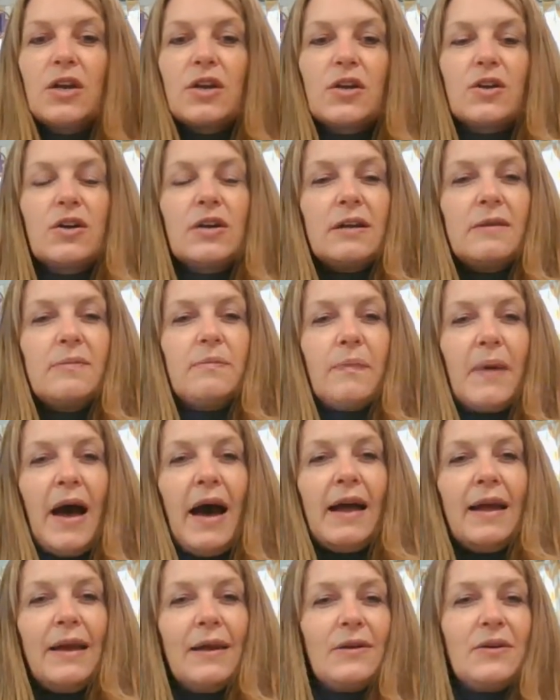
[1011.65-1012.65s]

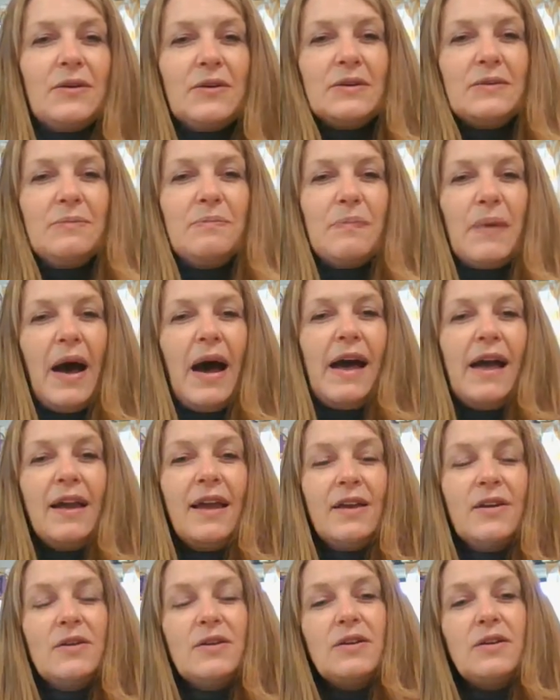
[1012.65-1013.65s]
Goodbye, goodbye,
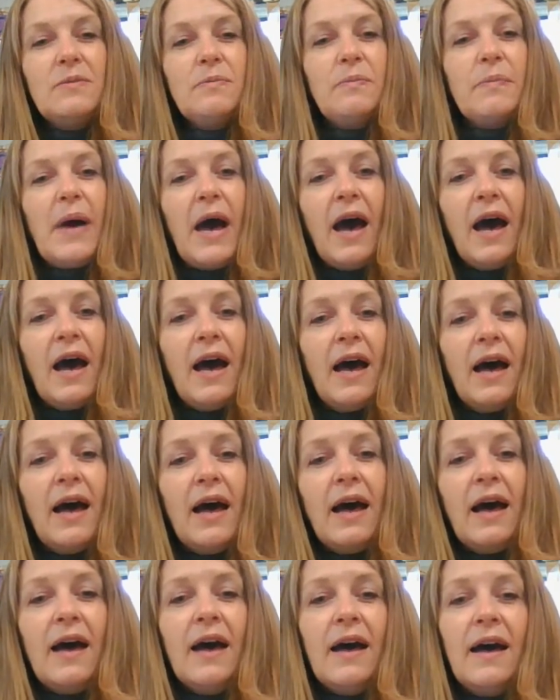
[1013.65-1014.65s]

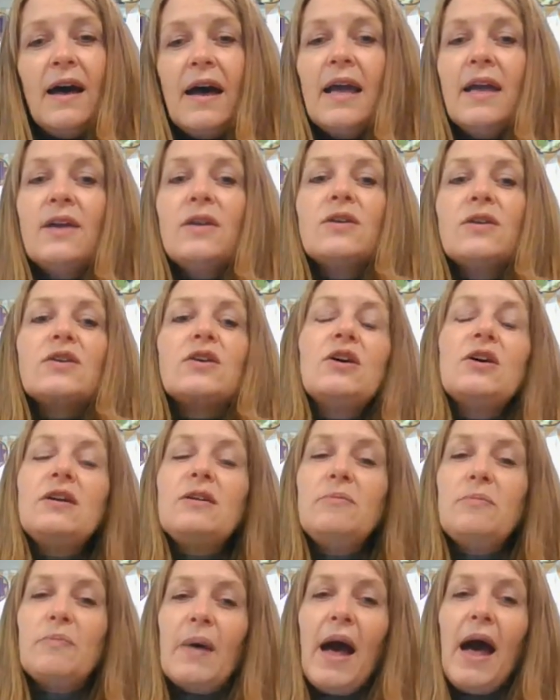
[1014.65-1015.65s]
goodbye.
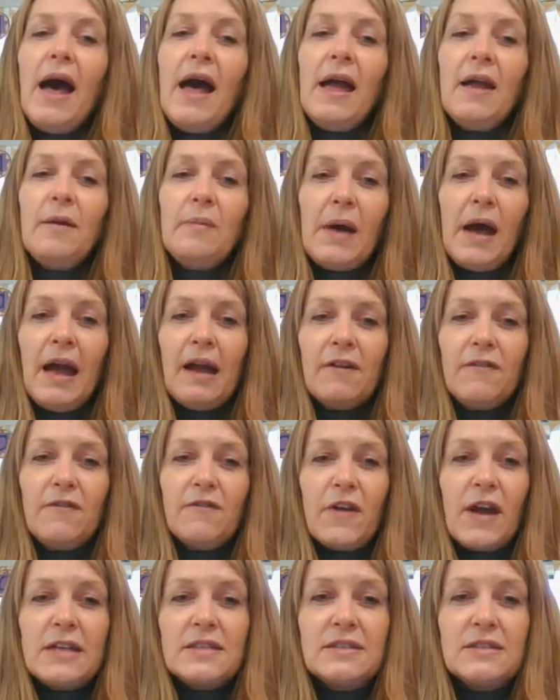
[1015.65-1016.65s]
Goodbye, my
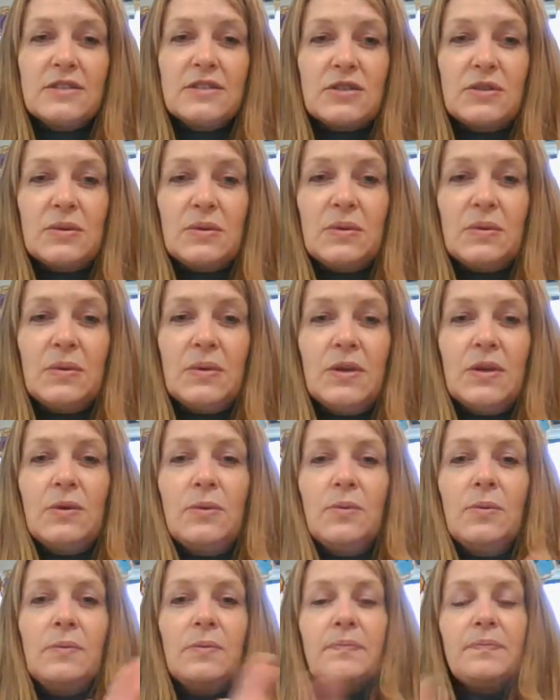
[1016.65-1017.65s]
friends, to you.